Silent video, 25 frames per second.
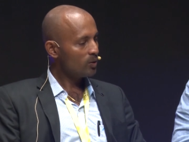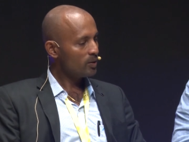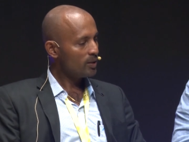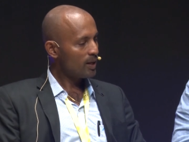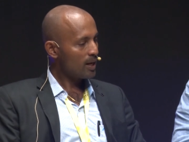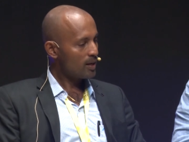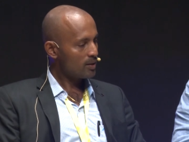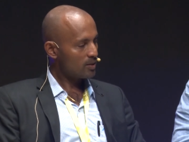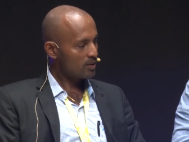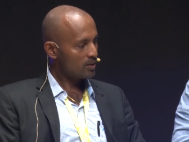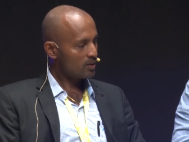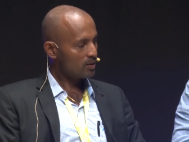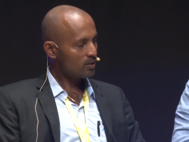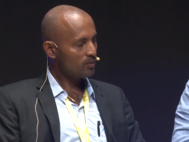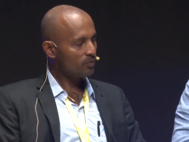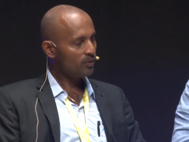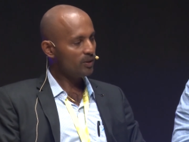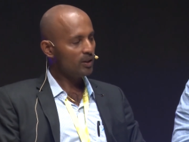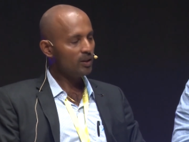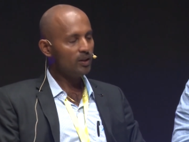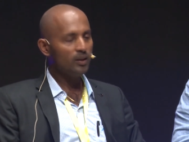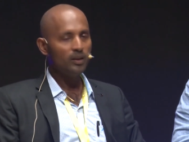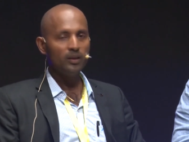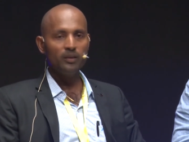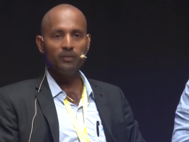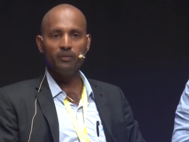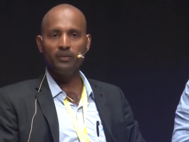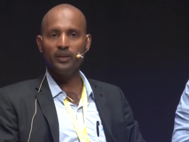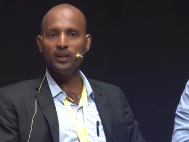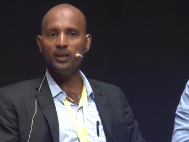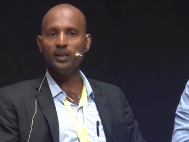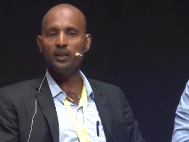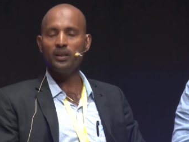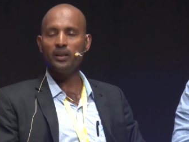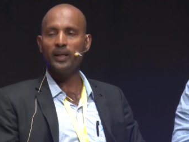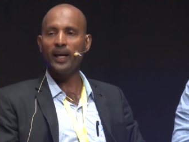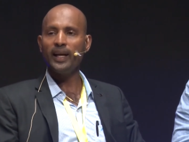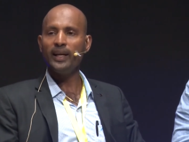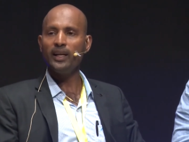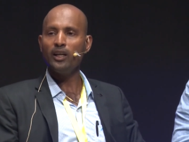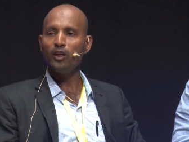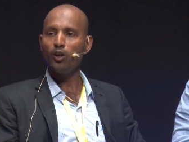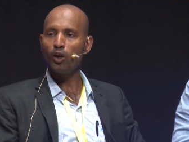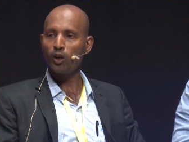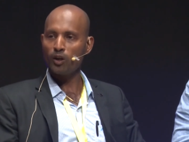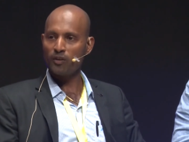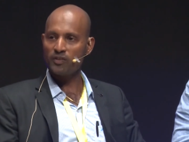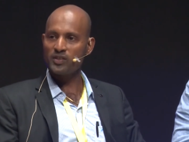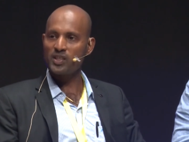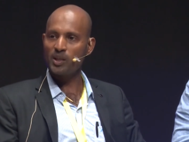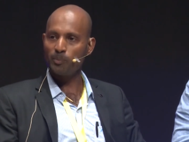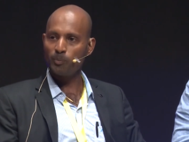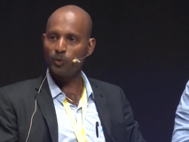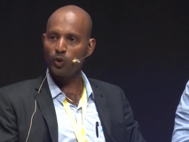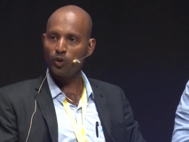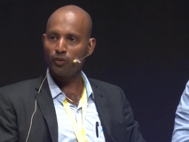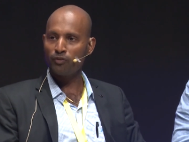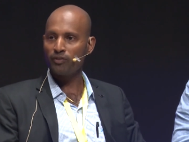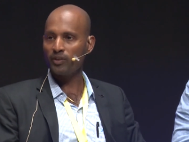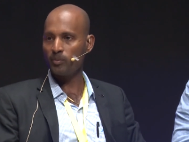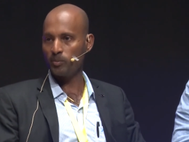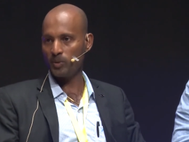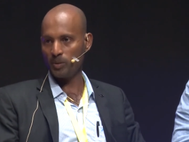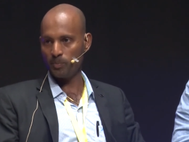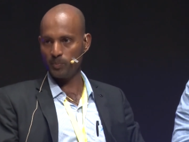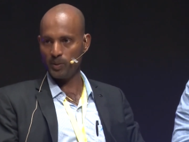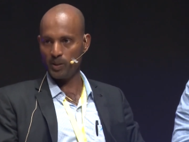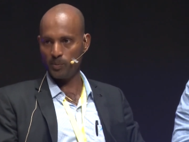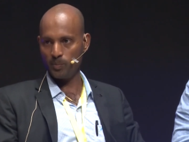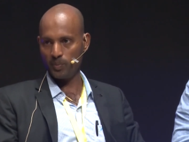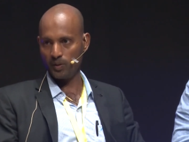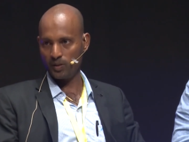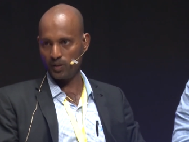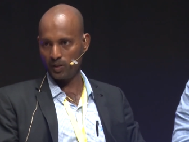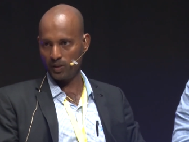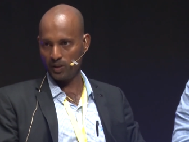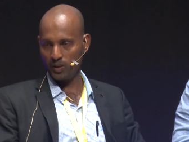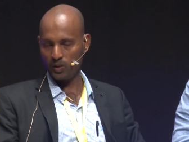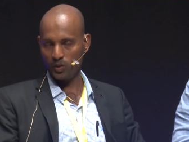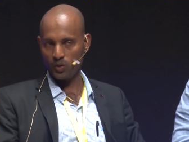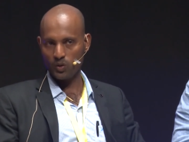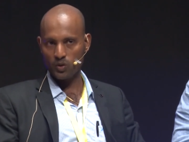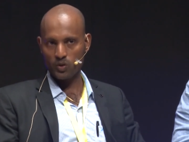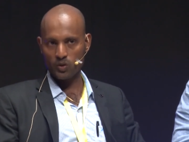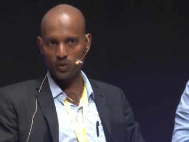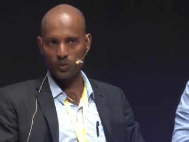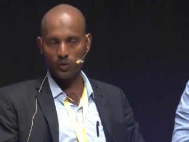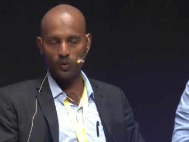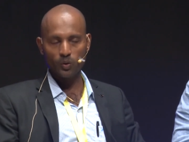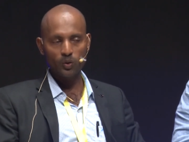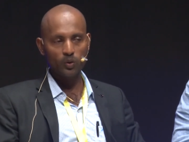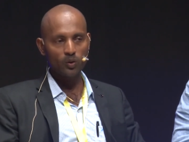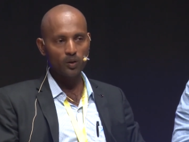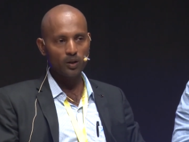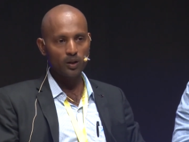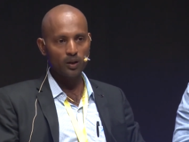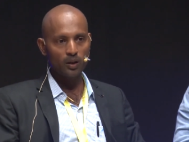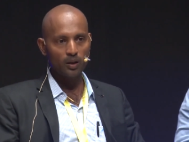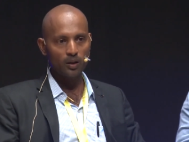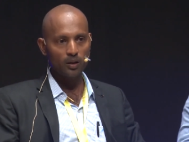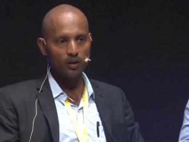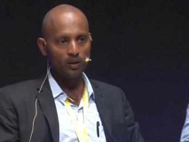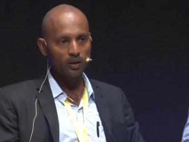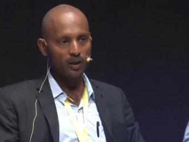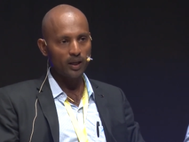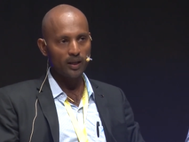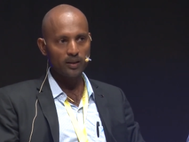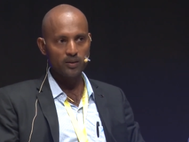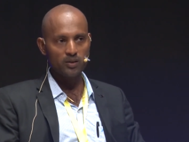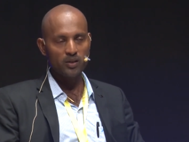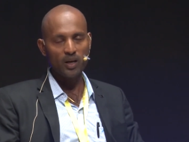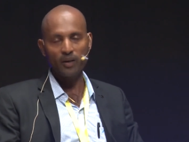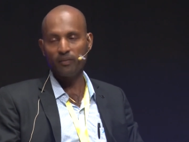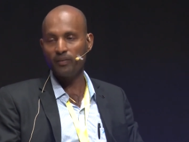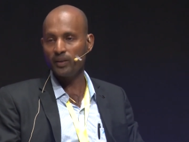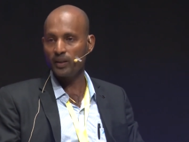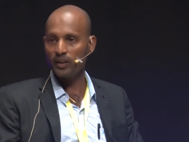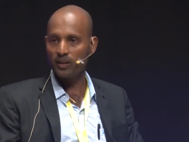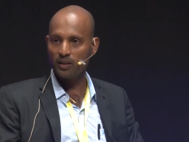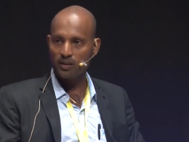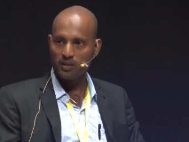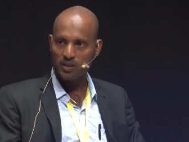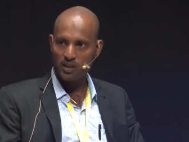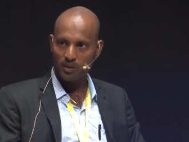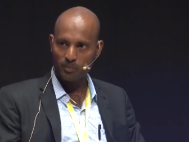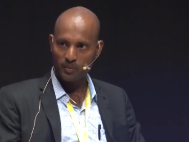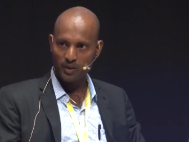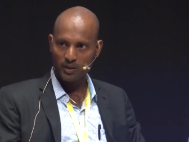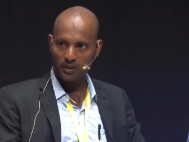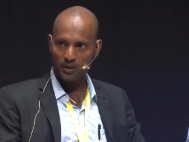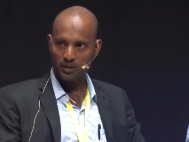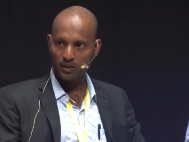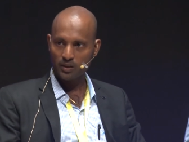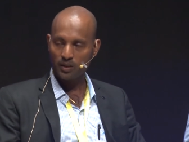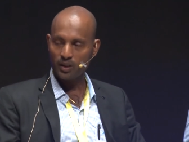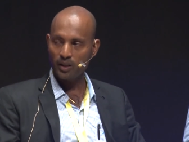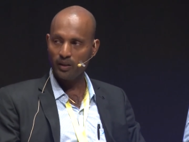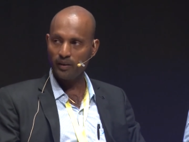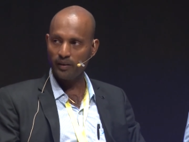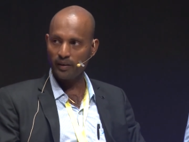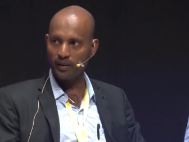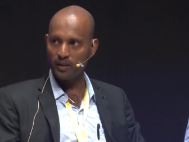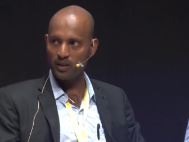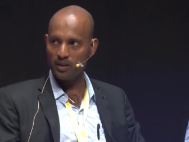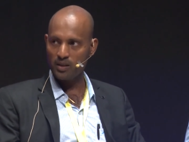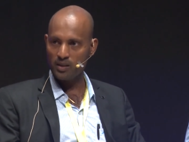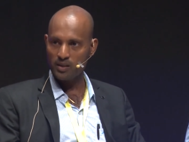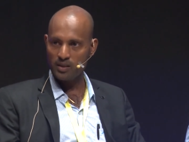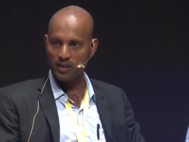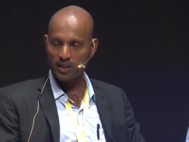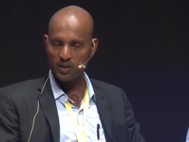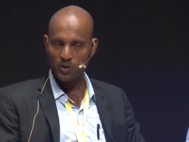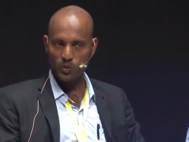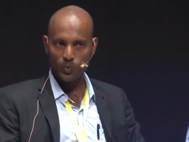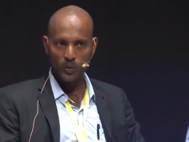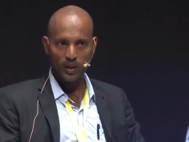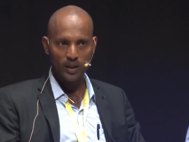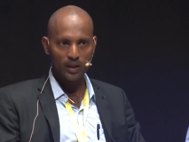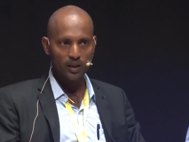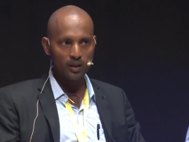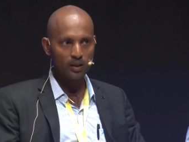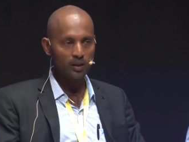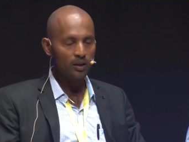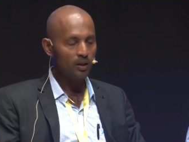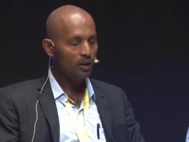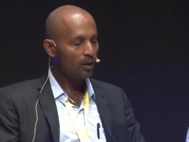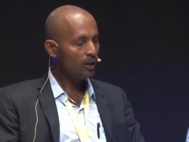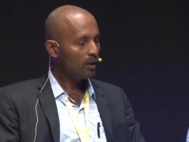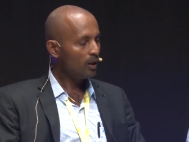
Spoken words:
yes, we gained a lot of support from the people. So I traveled in some other countries as well.